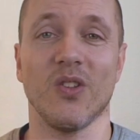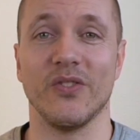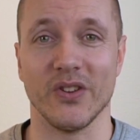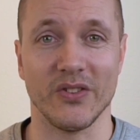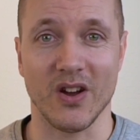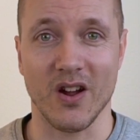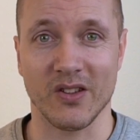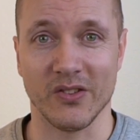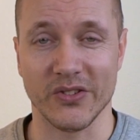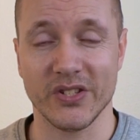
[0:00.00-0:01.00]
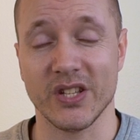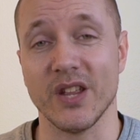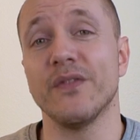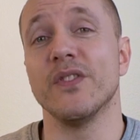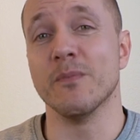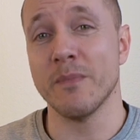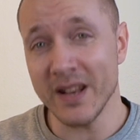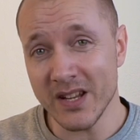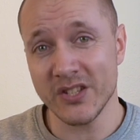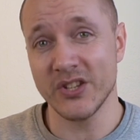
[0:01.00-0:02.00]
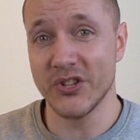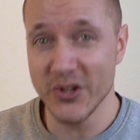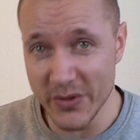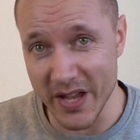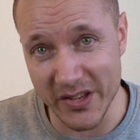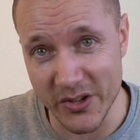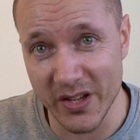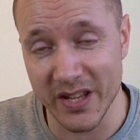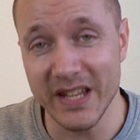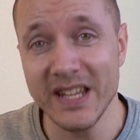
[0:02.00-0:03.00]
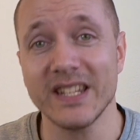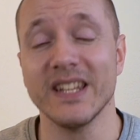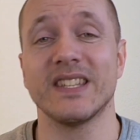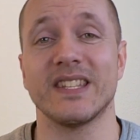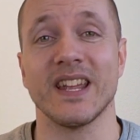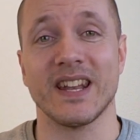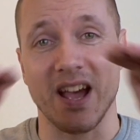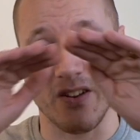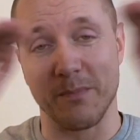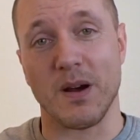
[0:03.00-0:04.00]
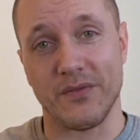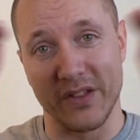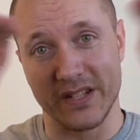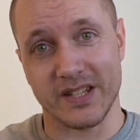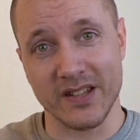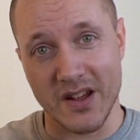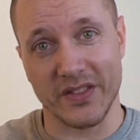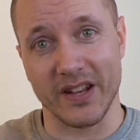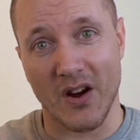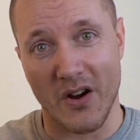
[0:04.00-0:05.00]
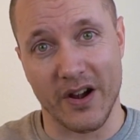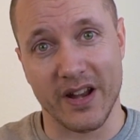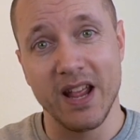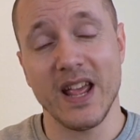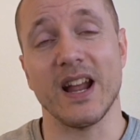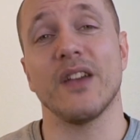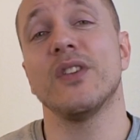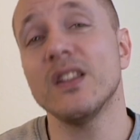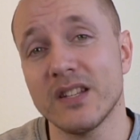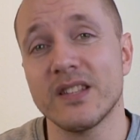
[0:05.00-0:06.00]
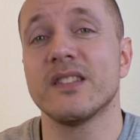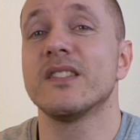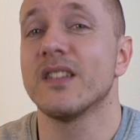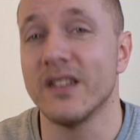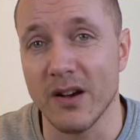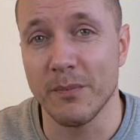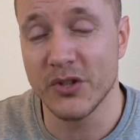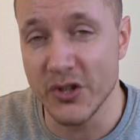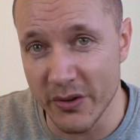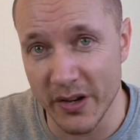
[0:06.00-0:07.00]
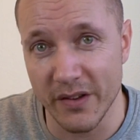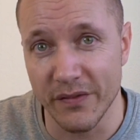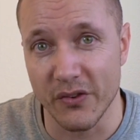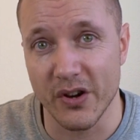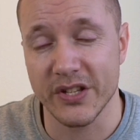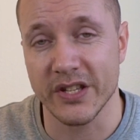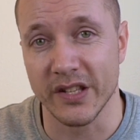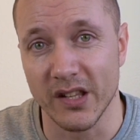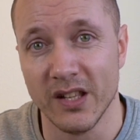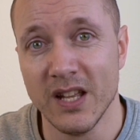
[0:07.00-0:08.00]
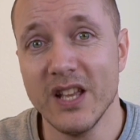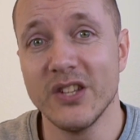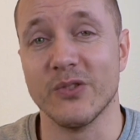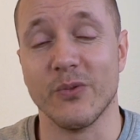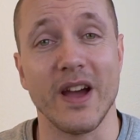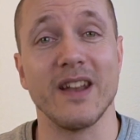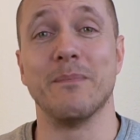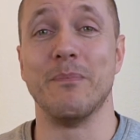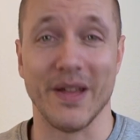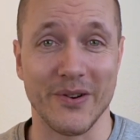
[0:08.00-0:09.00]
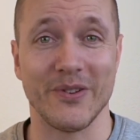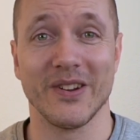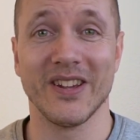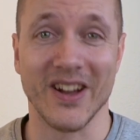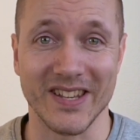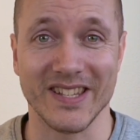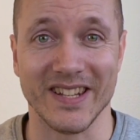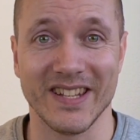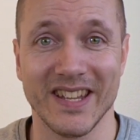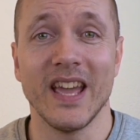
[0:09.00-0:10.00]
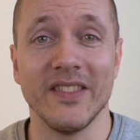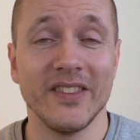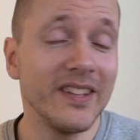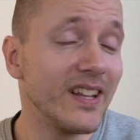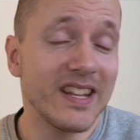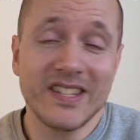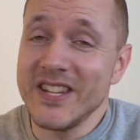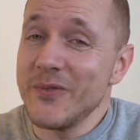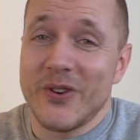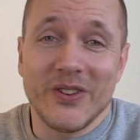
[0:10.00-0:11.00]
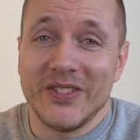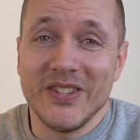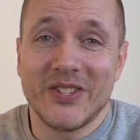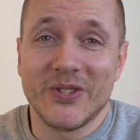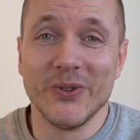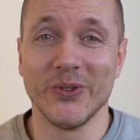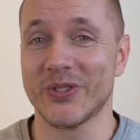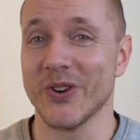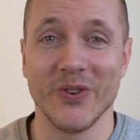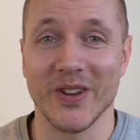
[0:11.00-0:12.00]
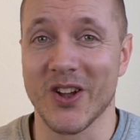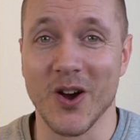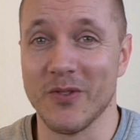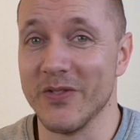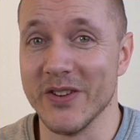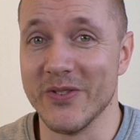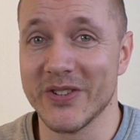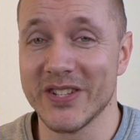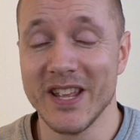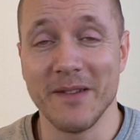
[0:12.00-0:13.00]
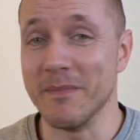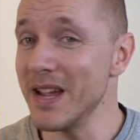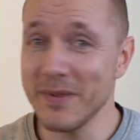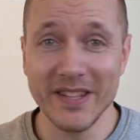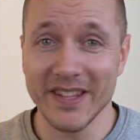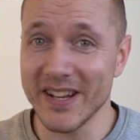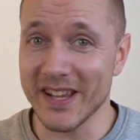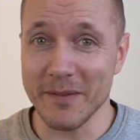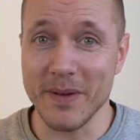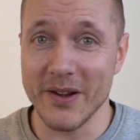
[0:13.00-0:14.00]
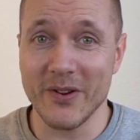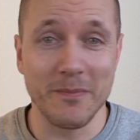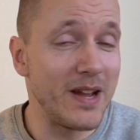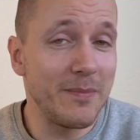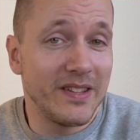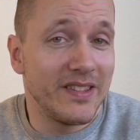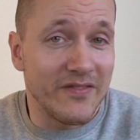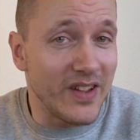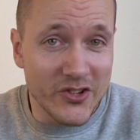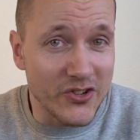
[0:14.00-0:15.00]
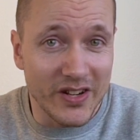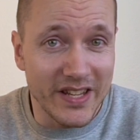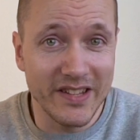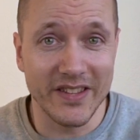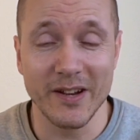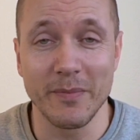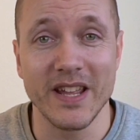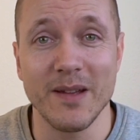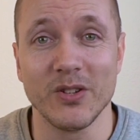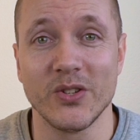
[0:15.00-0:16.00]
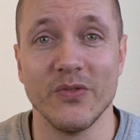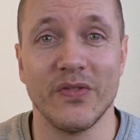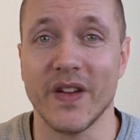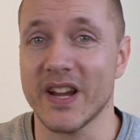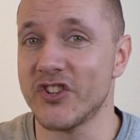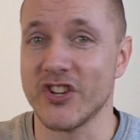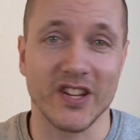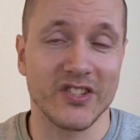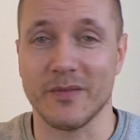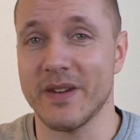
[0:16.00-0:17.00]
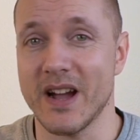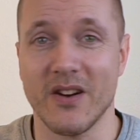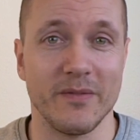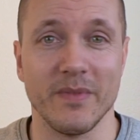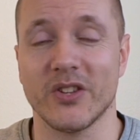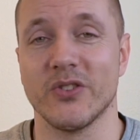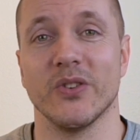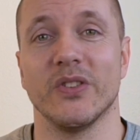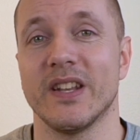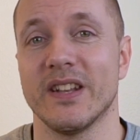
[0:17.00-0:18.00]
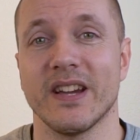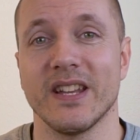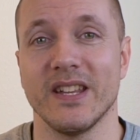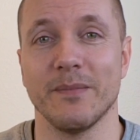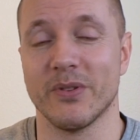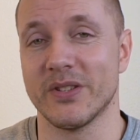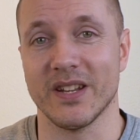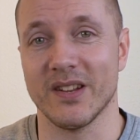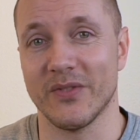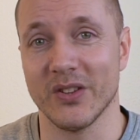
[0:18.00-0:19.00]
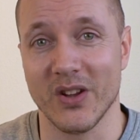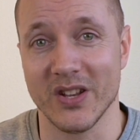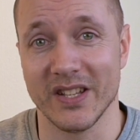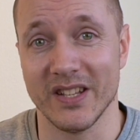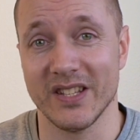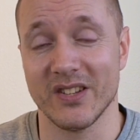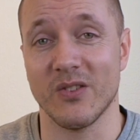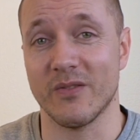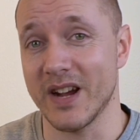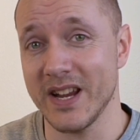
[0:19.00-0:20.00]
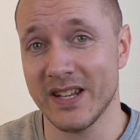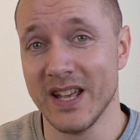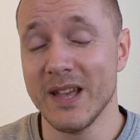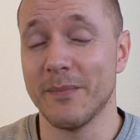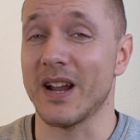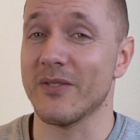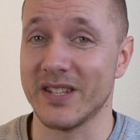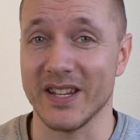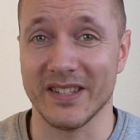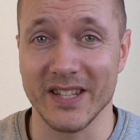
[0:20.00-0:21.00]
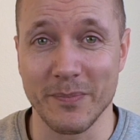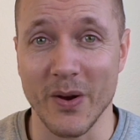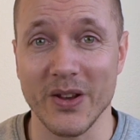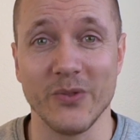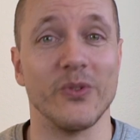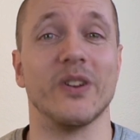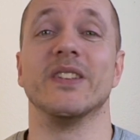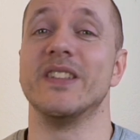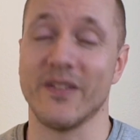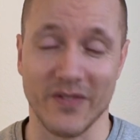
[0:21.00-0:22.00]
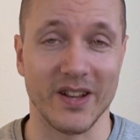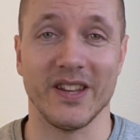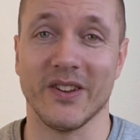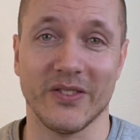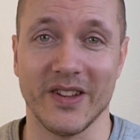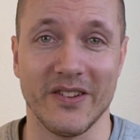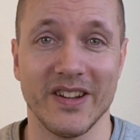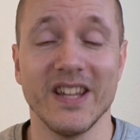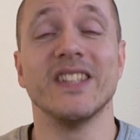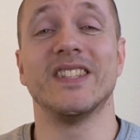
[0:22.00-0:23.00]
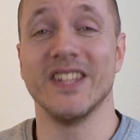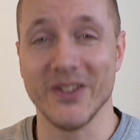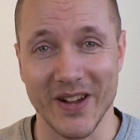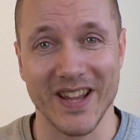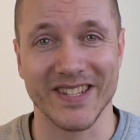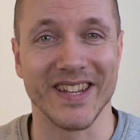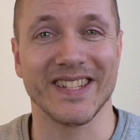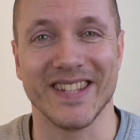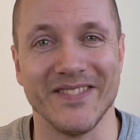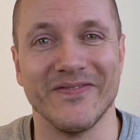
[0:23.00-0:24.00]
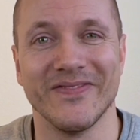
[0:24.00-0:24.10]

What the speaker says: the other articles. So if you manage to do that, you can easily stand out above this. It's not that hard. And I think this is an opportunity for us still to write better content. And then let's see where these tools go in a couple of years. Maybe they'll get better, maybe eventually they'll be able to fact check somehow and make sure that 90% of the content is alright. But I would say at this point, we're definitely not there. See you guys next time.